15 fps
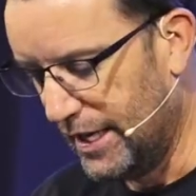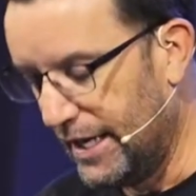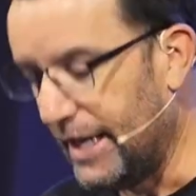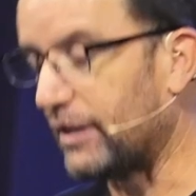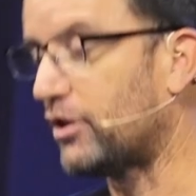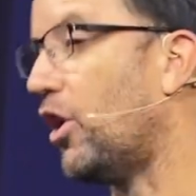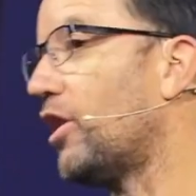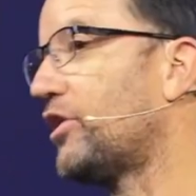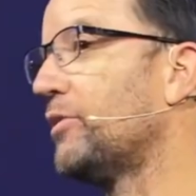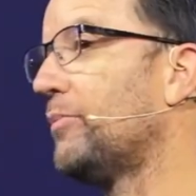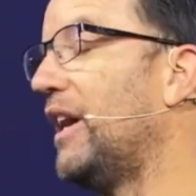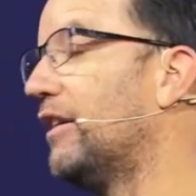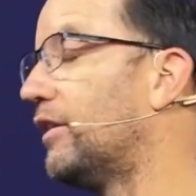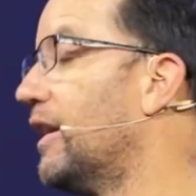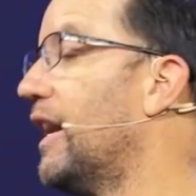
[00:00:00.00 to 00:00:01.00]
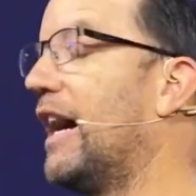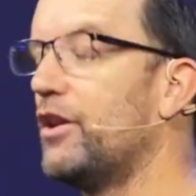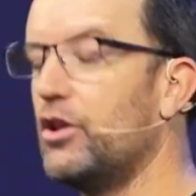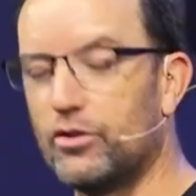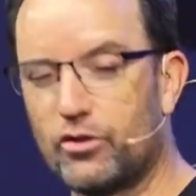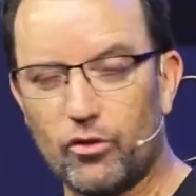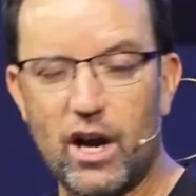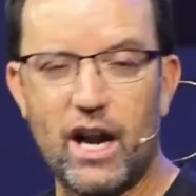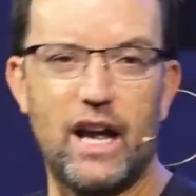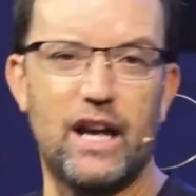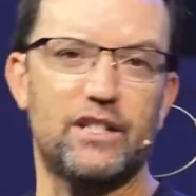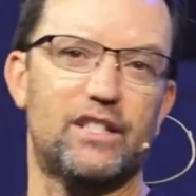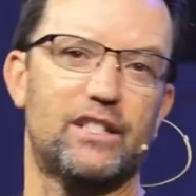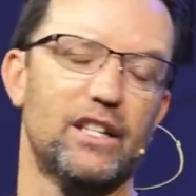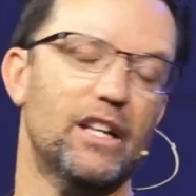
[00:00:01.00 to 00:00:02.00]
It talks about how you
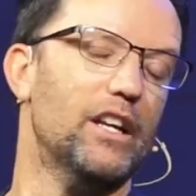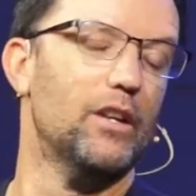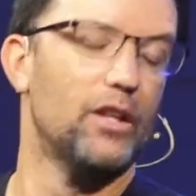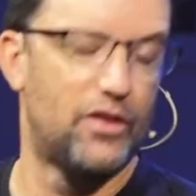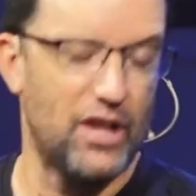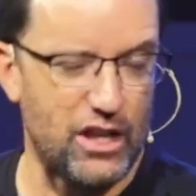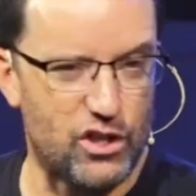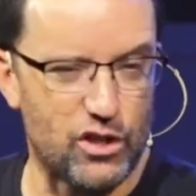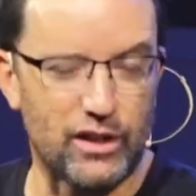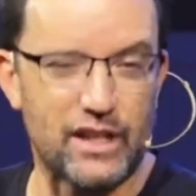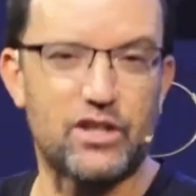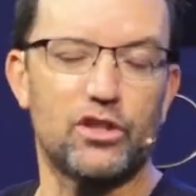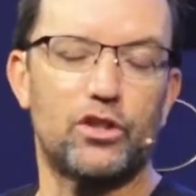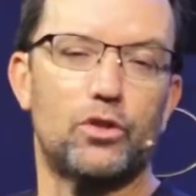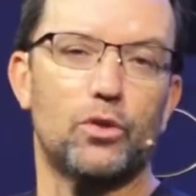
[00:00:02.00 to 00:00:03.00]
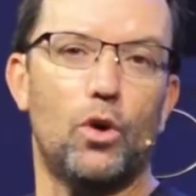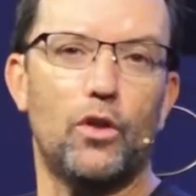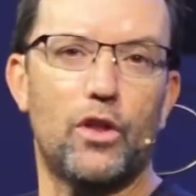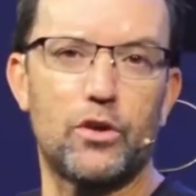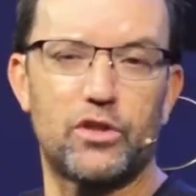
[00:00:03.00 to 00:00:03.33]
dress, things you listen to, all those